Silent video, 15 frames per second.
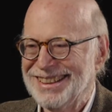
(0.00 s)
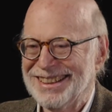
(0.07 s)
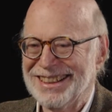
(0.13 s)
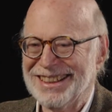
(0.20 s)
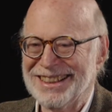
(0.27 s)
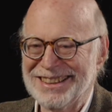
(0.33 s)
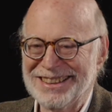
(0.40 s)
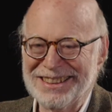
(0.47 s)

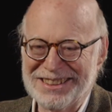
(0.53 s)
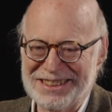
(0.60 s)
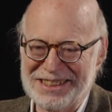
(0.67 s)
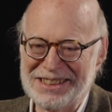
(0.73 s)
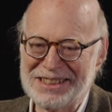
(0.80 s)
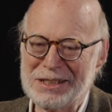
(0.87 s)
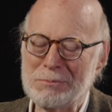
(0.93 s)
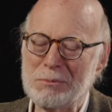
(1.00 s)
and a
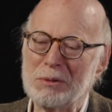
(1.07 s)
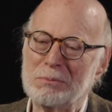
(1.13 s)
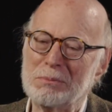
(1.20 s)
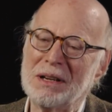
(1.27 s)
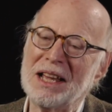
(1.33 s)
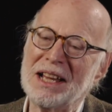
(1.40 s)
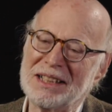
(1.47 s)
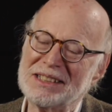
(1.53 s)
system of
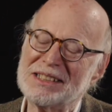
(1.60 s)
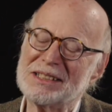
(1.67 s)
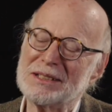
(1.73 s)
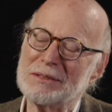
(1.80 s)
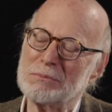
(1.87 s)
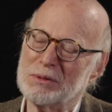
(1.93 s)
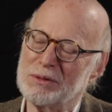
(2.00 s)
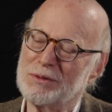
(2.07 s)
plants
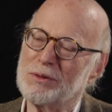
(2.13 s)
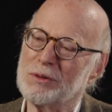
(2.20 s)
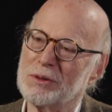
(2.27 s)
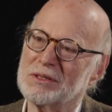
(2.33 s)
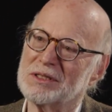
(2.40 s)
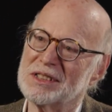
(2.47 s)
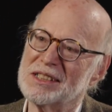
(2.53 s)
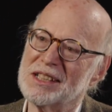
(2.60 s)
before
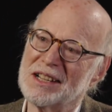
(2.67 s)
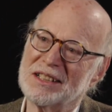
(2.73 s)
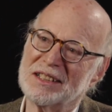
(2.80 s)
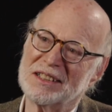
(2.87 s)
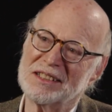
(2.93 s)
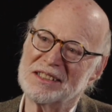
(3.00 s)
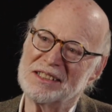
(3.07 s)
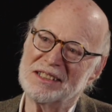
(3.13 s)

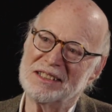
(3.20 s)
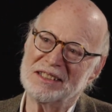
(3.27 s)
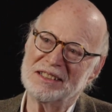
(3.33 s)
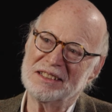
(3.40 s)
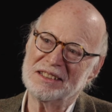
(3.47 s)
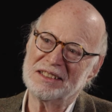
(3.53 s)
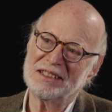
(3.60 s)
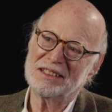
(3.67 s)
designing a city.
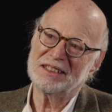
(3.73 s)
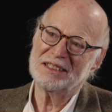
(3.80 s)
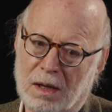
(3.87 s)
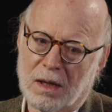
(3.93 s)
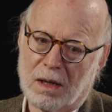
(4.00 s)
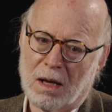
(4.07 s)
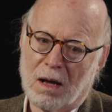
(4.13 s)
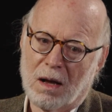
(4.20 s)

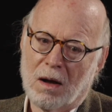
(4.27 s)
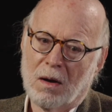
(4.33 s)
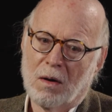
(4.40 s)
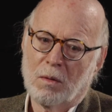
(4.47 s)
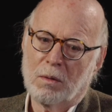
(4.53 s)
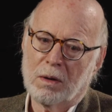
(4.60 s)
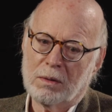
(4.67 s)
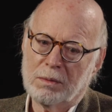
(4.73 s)

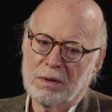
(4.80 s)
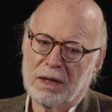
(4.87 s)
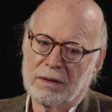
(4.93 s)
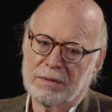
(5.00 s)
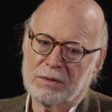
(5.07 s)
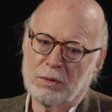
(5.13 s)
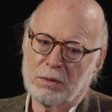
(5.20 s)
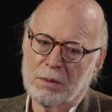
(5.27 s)
What we
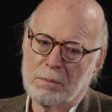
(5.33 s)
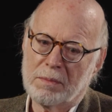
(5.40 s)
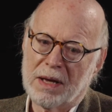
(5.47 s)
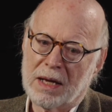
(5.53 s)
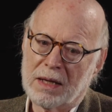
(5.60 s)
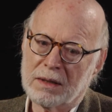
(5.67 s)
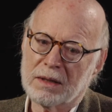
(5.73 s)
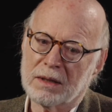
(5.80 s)
have to
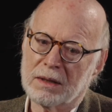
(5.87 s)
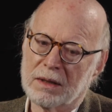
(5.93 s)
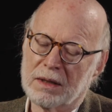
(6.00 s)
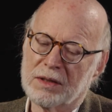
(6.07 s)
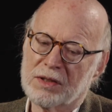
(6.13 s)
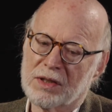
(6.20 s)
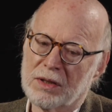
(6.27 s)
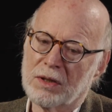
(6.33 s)
abandon
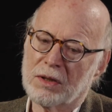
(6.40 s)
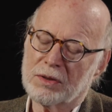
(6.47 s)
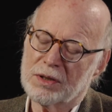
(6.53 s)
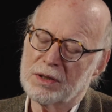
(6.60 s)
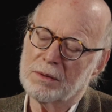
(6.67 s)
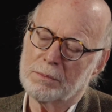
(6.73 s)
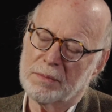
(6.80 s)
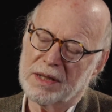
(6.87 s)
is the
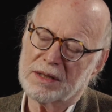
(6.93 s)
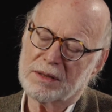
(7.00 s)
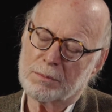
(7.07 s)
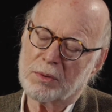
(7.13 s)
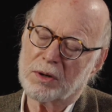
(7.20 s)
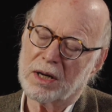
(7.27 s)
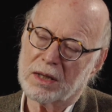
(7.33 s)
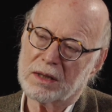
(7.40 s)
notion of best
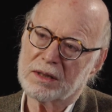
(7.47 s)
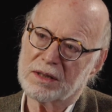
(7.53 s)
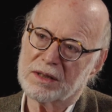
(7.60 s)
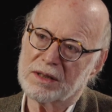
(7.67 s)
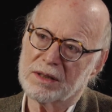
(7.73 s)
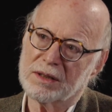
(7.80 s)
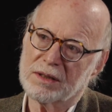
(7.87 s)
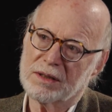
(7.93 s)

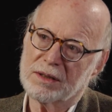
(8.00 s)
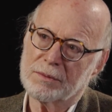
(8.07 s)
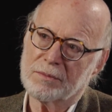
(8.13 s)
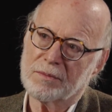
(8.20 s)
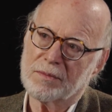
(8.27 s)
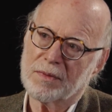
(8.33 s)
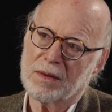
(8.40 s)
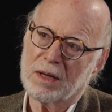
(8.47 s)
practices
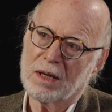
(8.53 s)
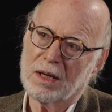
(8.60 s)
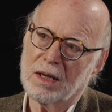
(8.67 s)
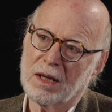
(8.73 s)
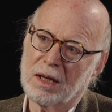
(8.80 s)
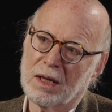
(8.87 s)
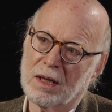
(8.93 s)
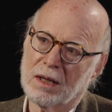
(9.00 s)

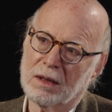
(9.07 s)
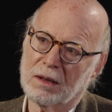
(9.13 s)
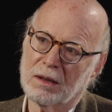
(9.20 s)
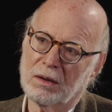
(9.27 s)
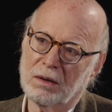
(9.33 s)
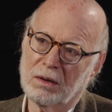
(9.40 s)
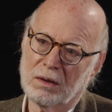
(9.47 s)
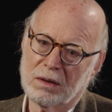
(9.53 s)
and
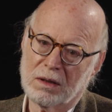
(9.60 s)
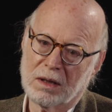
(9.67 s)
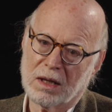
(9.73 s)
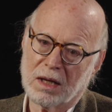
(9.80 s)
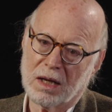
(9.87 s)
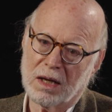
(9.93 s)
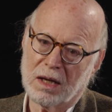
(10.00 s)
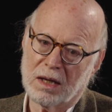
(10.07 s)
look
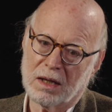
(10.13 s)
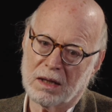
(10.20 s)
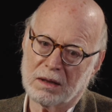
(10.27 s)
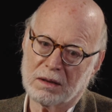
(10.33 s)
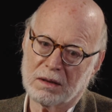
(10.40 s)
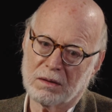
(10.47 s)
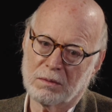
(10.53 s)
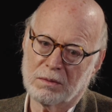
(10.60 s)
at,
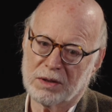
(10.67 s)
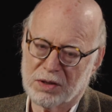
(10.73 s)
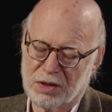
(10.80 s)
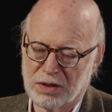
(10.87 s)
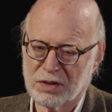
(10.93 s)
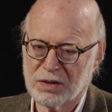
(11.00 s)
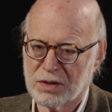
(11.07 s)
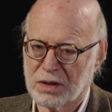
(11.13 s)
which
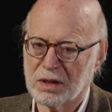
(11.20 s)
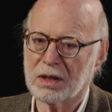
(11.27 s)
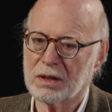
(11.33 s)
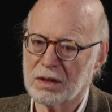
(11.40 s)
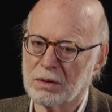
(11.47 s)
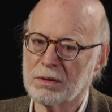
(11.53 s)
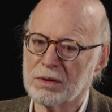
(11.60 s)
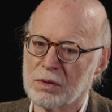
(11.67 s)
is that
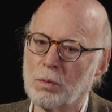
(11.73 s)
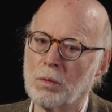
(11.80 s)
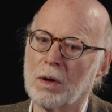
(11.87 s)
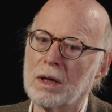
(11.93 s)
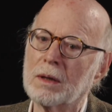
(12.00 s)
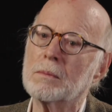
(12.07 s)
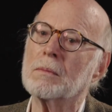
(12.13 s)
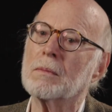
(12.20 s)
there is
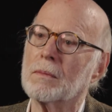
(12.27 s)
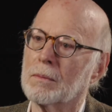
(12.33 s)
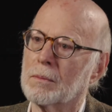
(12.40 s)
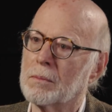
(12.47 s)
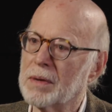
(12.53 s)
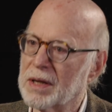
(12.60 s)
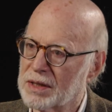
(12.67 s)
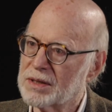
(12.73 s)
one
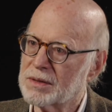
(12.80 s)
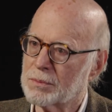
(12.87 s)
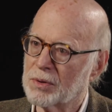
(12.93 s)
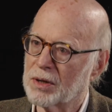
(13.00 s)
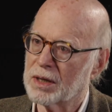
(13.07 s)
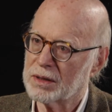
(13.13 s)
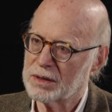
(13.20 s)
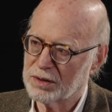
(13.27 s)
best
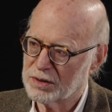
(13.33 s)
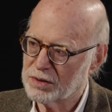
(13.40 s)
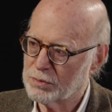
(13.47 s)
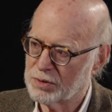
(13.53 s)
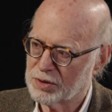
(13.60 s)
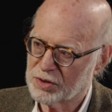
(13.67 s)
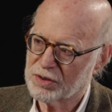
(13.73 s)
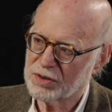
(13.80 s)
practice
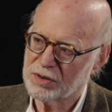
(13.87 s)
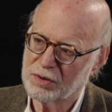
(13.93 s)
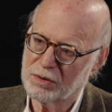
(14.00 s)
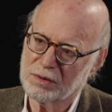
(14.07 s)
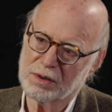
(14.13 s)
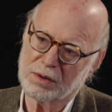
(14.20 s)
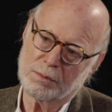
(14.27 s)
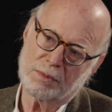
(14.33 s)
which
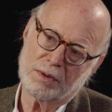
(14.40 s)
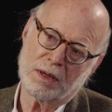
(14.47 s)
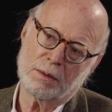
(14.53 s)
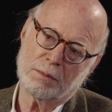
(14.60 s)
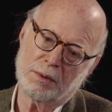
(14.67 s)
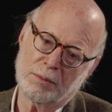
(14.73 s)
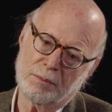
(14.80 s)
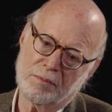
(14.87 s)
suits a
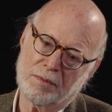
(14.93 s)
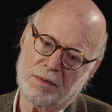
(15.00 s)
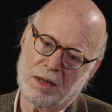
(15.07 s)
problem.